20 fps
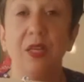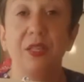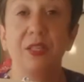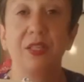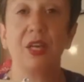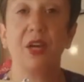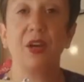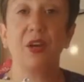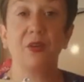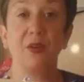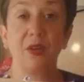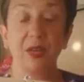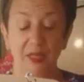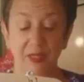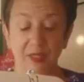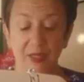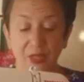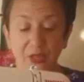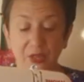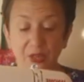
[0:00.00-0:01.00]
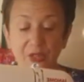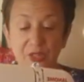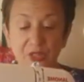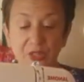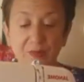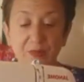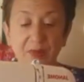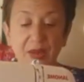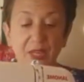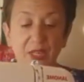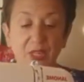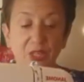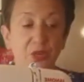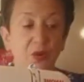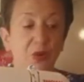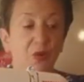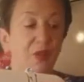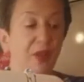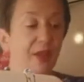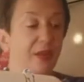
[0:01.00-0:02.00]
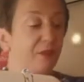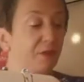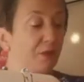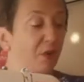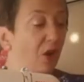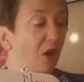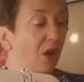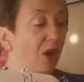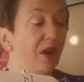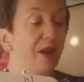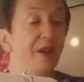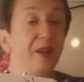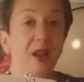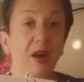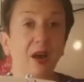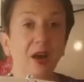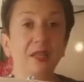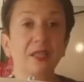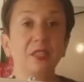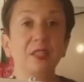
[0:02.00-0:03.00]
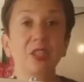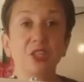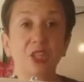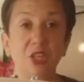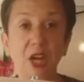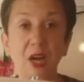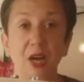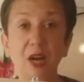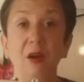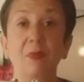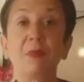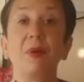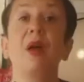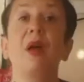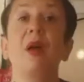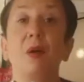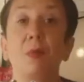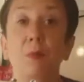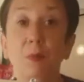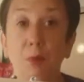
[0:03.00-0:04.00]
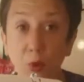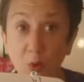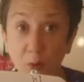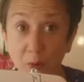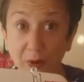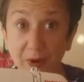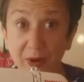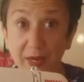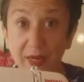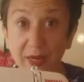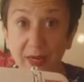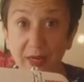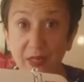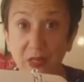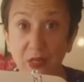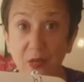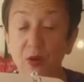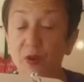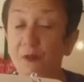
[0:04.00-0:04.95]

So it's good to make sure that you've got a nice sharp ballpoint needle.